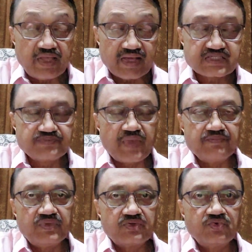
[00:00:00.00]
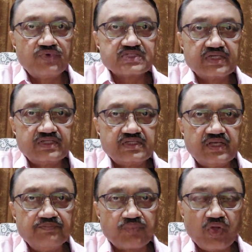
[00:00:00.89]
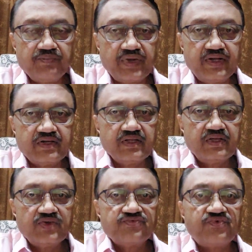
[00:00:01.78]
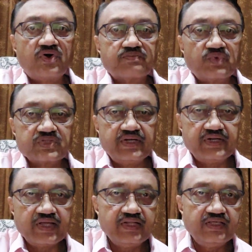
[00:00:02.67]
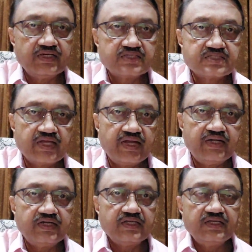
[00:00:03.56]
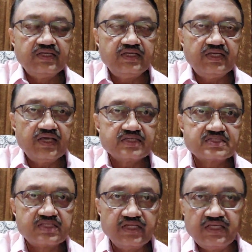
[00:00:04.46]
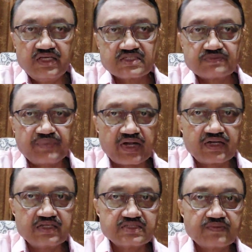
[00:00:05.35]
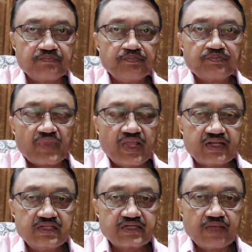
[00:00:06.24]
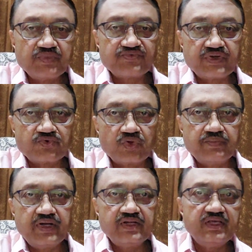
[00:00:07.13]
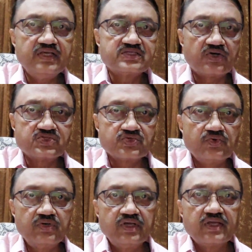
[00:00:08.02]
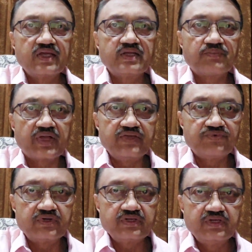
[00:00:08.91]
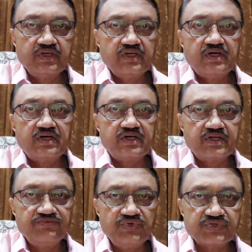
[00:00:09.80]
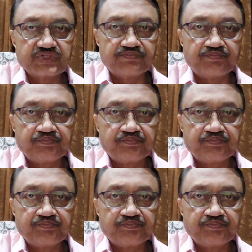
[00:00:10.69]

ex-member who was in employment for more than 10 years and he has 3 years practice at the time of enrollment, he is also can apply for reviewership.